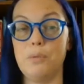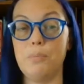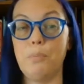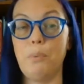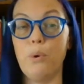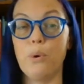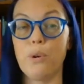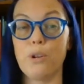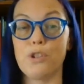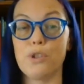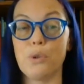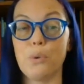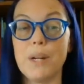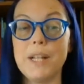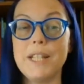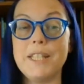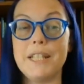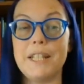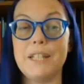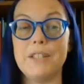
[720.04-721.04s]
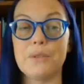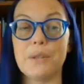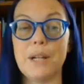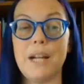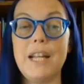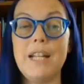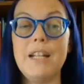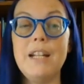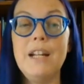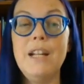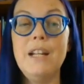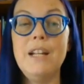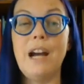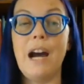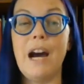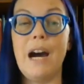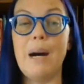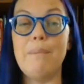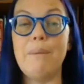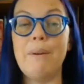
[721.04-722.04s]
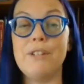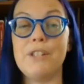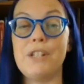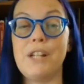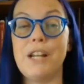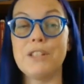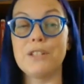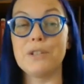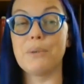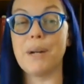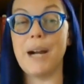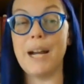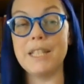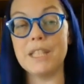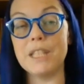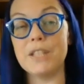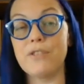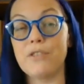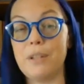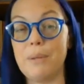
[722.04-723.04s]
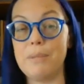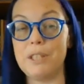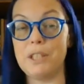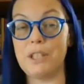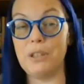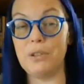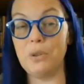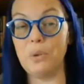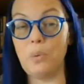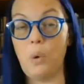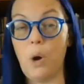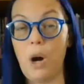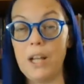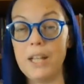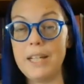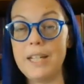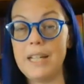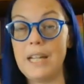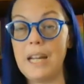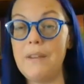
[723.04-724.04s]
poor choices, right? If a chance arises for them to steal the wallet,